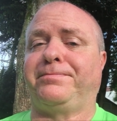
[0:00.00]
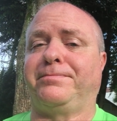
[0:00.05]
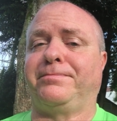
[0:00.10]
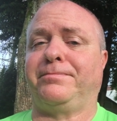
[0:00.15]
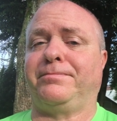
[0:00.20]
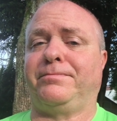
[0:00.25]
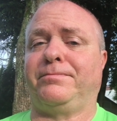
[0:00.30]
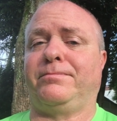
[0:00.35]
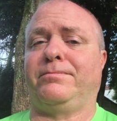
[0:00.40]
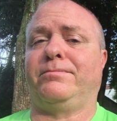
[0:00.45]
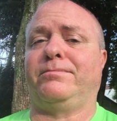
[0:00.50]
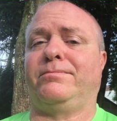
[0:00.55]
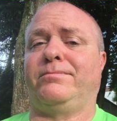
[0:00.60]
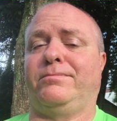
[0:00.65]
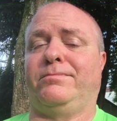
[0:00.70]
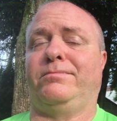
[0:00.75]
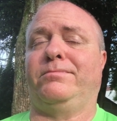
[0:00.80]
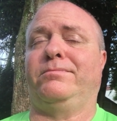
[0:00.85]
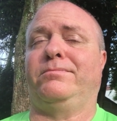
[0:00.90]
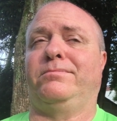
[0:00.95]

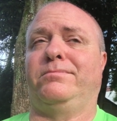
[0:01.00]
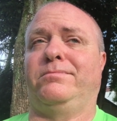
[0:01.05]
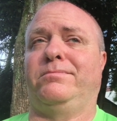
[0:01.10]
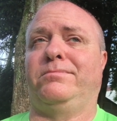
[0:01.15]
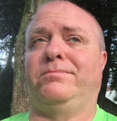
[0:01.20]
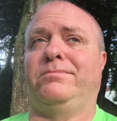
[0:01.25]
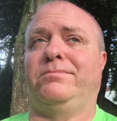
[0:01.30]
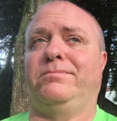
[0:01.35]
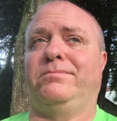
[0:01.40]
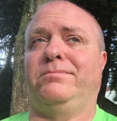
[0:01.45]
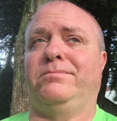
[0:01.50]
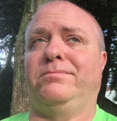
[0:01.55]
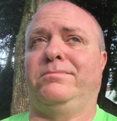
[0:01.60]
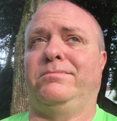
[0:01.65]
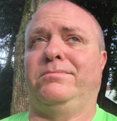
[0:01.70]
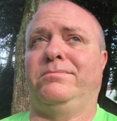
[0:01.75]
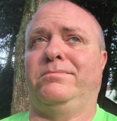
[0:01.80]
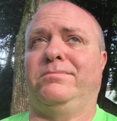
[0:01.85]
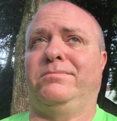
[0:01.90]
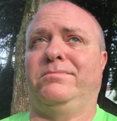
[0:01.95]

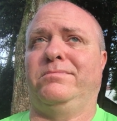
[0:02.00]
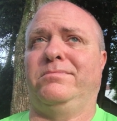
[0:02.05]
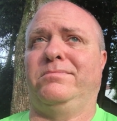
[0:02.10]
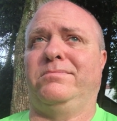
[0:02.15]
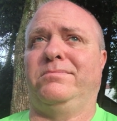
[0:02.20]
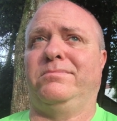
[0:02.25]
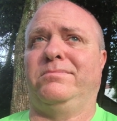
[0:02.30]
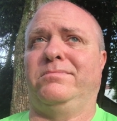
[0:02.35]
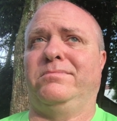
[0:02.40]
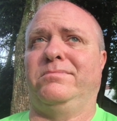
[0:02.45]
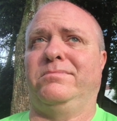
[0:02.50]
Nobody speaks.